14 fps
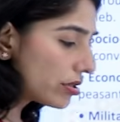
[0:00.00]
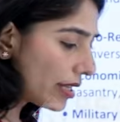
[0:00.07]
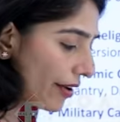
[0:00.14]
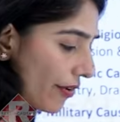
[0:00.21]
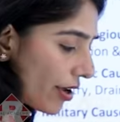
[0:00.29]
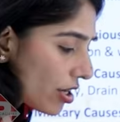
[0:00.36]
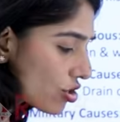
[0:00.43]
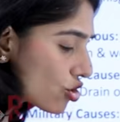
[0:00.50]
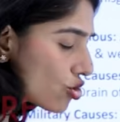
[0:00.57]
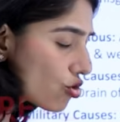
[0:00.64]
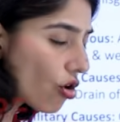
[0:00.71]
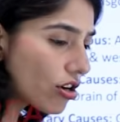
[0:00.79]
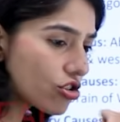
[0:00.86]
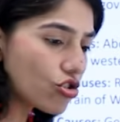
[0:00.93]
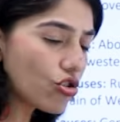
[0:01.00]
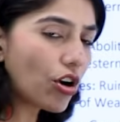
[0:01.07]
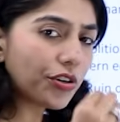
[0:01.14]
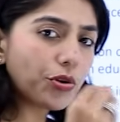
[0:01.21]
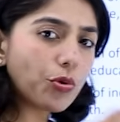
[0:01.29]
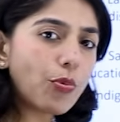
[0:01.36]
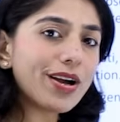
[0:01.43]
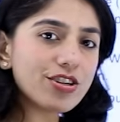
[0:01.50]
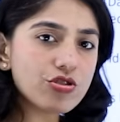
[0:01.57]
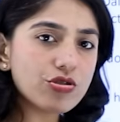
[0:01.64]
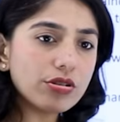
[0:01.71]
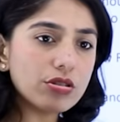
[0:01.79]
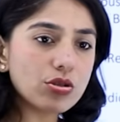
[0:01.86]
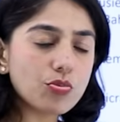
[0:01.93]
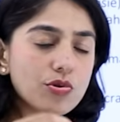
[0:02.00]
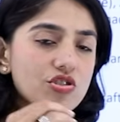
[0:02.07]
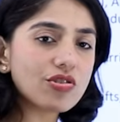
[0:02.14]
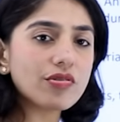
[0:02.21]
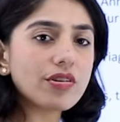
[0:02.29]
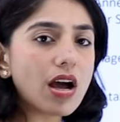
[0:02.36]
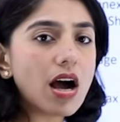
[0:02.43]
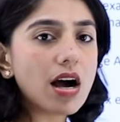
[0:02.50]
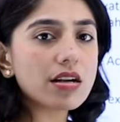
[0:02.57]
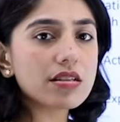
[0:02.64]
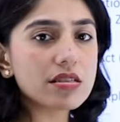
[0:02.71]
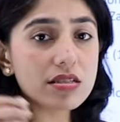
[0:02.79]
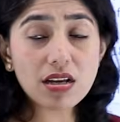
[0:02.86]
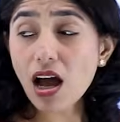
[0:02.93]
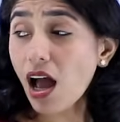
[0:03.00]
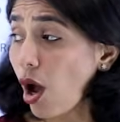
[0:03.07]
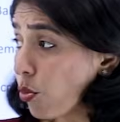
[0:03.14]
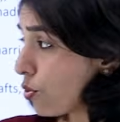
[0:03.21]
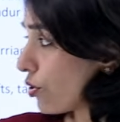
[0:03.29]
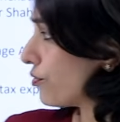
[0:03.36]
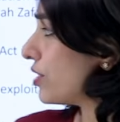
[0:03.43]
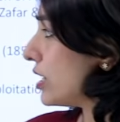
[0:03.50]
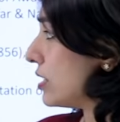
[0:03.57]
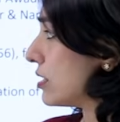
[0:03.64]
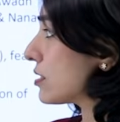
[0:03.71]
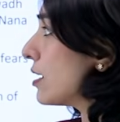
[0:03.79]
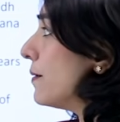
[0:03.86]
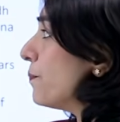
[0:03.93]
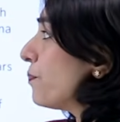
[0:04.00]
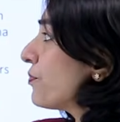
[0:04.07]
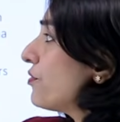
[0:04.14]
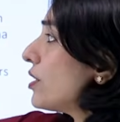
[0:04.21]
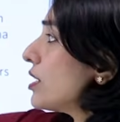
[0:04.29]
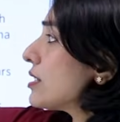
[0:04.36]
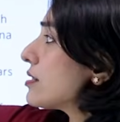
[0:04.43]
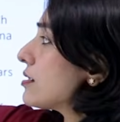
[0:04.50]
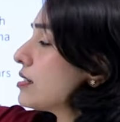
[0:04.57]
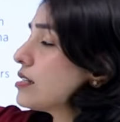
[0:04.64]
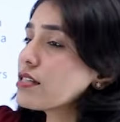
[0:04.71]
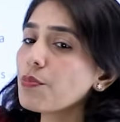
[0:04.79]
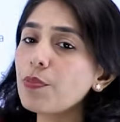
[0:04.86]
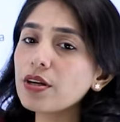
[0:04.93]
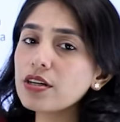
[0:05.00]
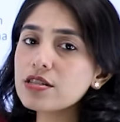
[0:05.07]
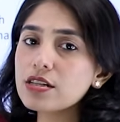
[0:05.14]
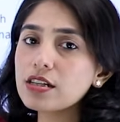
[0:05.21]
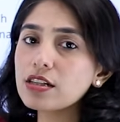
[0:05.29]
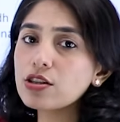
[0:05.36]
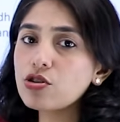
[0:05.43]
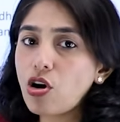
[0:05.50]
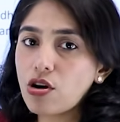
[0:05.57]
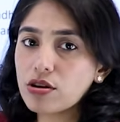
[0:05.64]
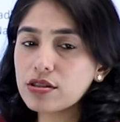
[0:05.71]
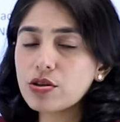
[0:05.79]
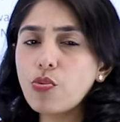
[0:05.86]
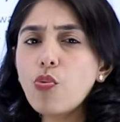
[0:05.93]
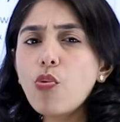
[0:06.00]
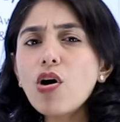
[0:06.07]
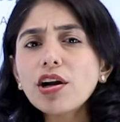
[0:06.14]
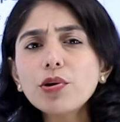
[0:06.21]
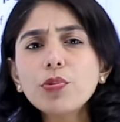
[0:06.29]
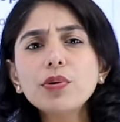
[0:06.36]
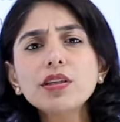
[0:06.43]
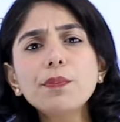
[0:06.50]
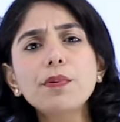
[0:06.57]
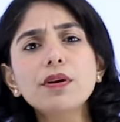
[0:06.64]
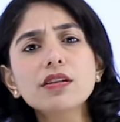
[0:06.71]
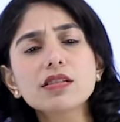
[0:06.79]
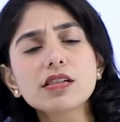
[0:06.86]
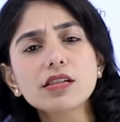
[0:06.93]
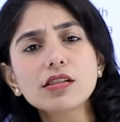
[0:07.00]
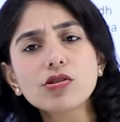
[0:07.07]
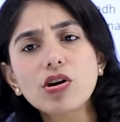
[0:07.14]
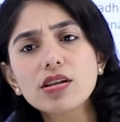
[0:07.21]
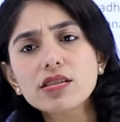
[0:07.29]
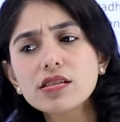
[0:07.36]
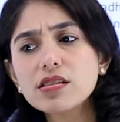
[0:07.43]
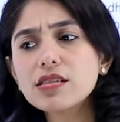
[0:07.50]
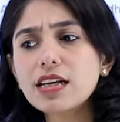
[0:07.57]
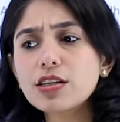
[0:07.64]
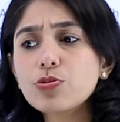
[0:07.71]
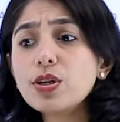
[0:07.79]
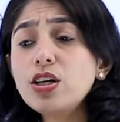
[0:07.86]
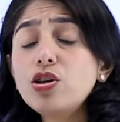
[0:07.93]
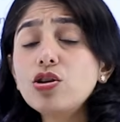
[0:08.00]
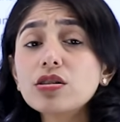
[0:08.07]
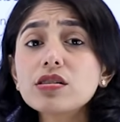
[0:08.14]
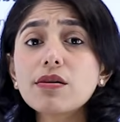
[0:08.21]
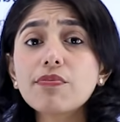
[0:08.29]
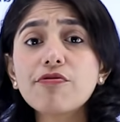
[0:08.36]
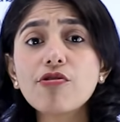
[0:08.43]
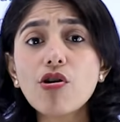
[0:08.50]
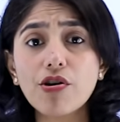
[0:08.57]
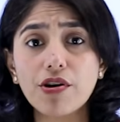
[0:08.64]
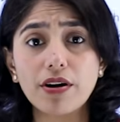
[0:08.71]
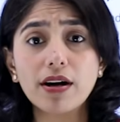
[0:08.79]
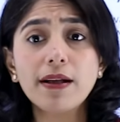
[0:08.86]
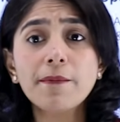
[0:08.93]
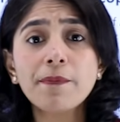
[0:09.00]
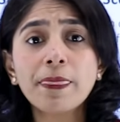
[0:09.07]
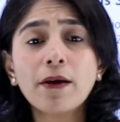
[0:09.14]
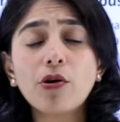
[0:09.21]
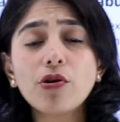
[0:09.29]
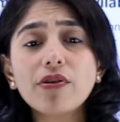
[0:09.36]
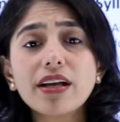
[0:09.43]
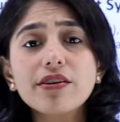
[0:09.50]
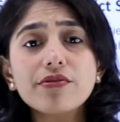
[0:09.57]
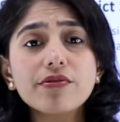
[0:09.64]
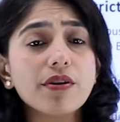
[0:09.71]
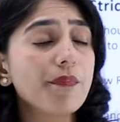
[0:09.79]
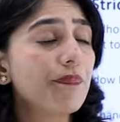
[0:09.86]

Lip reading: there are short questions which are asked out of these. First is the political cause. What were the political causes that we looked up for? All right.